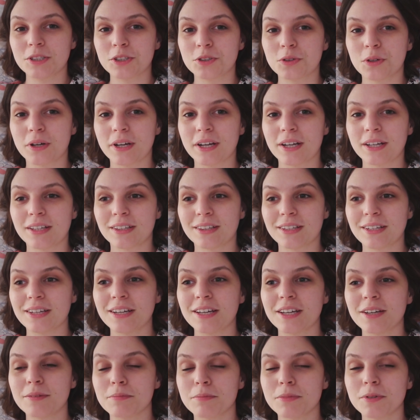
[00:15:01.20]
enjoying
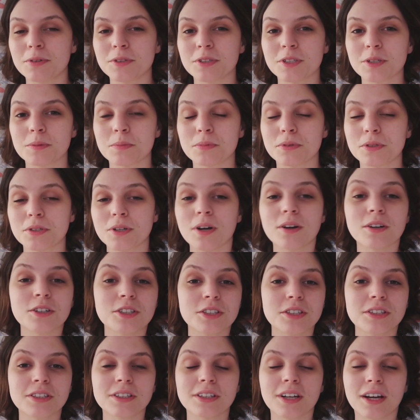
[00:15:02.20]
the music
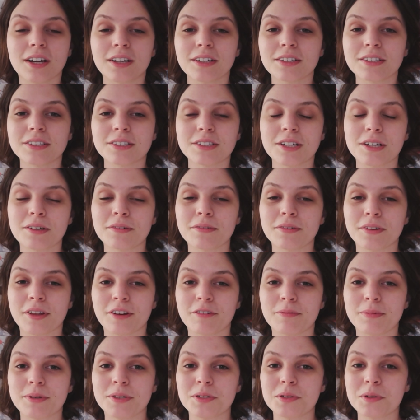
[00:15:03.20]
production kind of stuff that
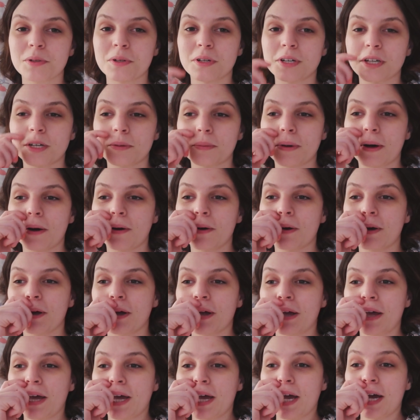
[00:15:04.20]
I've been talking about,
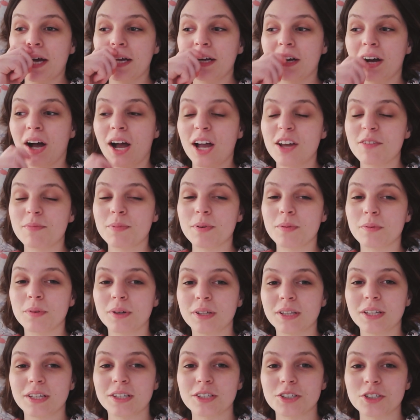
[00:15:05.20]
and I've been
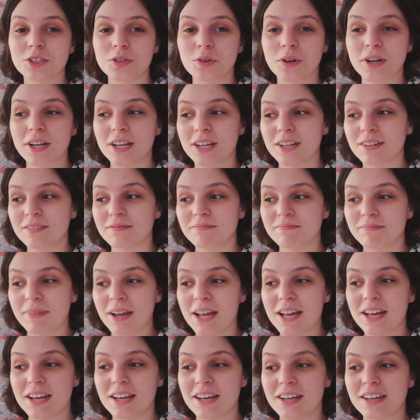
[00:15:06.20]
really enjoying
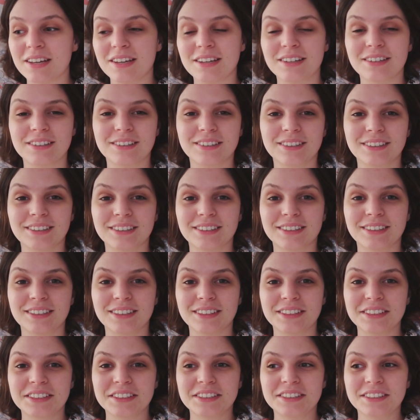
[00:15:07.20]
making it and
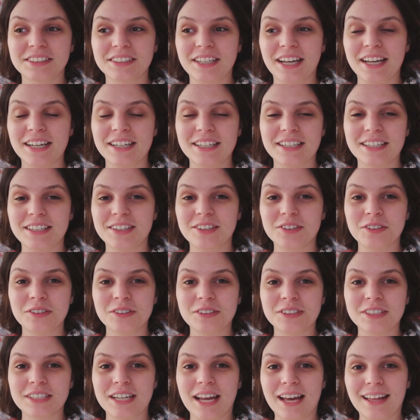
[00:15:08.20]
editing it
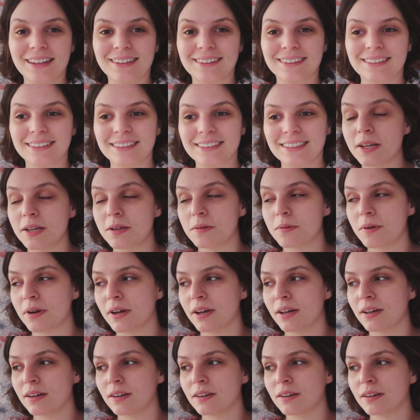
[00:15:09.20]
all together.
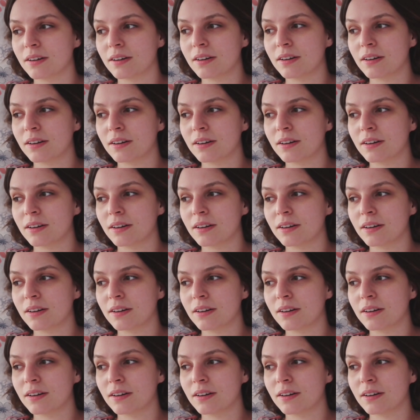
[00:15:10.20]
Anyway,